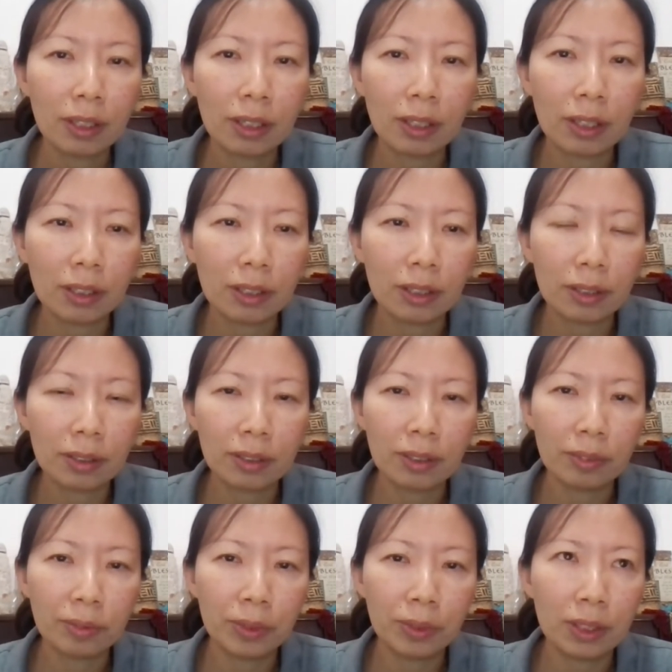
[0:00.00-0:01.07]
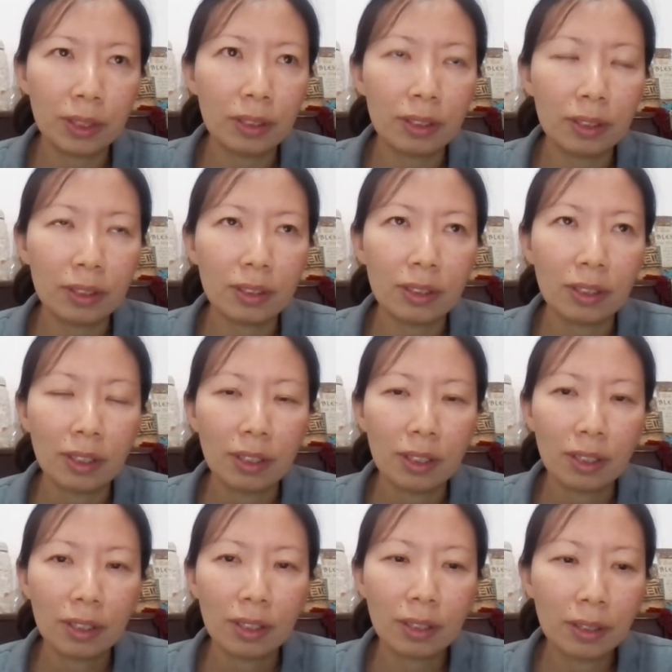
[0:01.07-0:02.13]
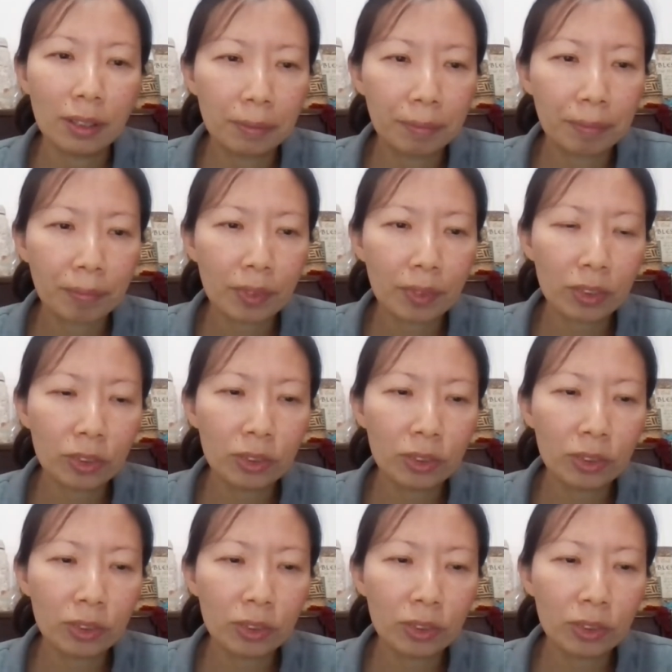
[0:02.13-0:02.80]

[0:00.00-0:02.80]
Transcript: And uh, we um,